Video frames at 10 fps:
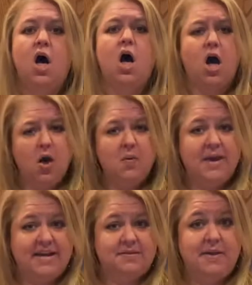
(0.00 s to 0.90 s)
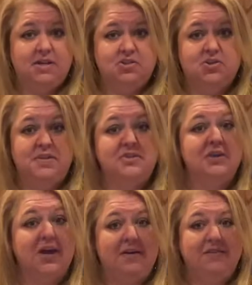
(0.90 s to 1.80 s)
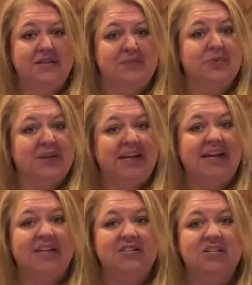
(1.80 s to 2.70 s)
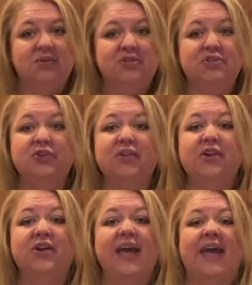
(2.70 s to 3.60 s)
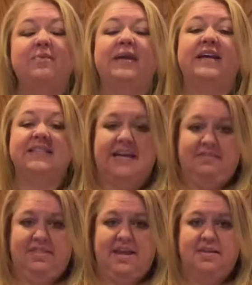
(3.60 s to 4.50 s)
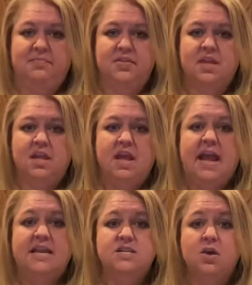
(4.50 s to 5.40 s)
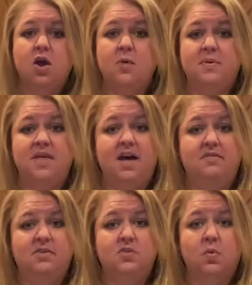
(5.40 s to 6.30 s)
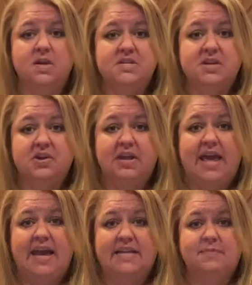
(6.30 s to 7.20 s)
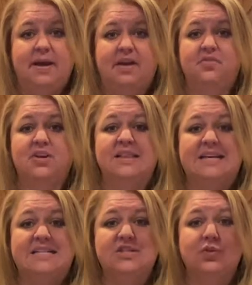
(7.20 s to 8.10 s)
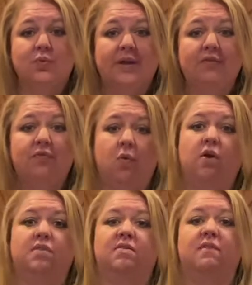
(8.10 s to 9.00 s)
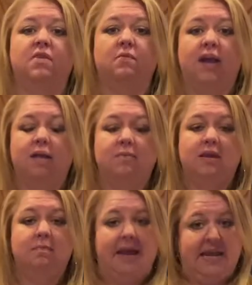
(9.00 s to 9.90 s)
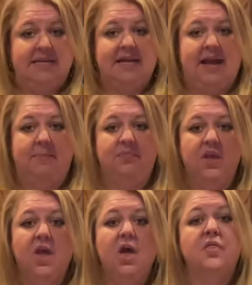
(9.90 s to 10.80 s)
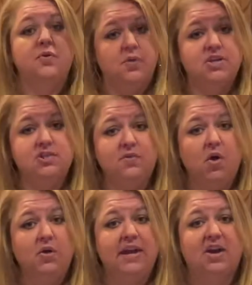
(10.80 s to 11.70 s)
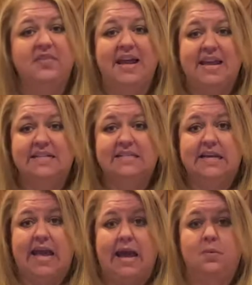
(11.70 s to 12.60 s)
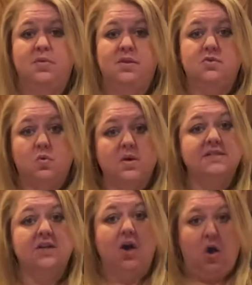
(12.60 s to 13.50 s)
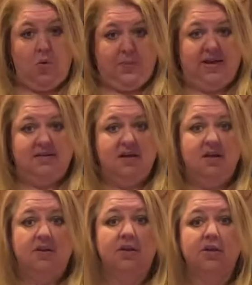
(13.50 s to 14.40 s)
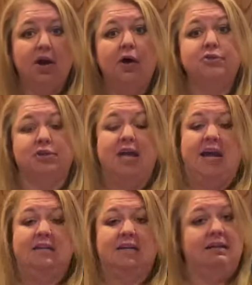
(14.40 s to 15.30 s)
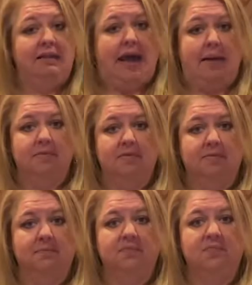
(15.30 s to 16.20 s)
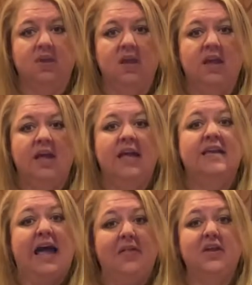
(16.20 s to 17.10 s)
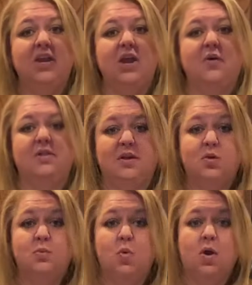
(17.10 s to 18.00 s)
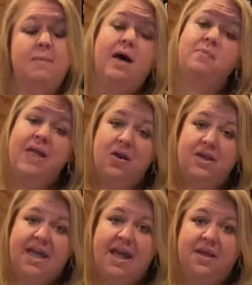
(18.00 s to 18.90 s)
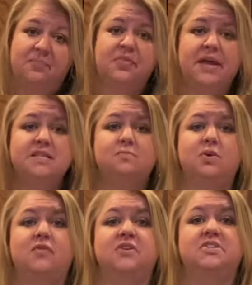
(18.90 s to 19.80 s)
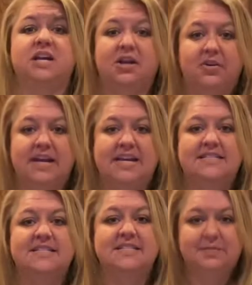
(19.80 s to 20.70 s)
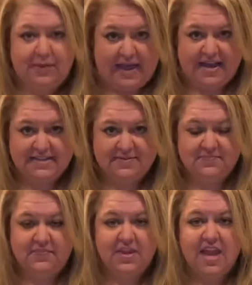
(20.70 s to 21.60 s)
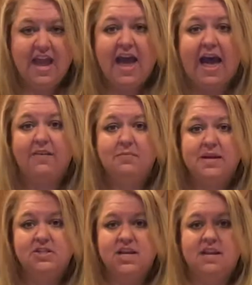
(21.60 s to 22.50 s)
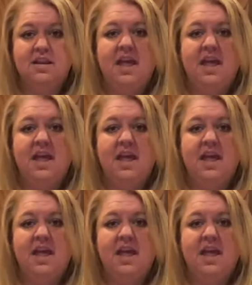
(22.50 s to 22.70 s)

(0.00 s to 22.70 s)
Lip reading: Always make sure that your oven is preheated to ensure that your cake bakes evenly. And don't open the oven door until your cake is baked for at least 3/4 of the recommended baking time. The rush of cold air that hits the cake when the door is opened could cause your cake to collapse. Now that you know a little more about pound cake, let's move on to ingredients and supplies. I've mentioned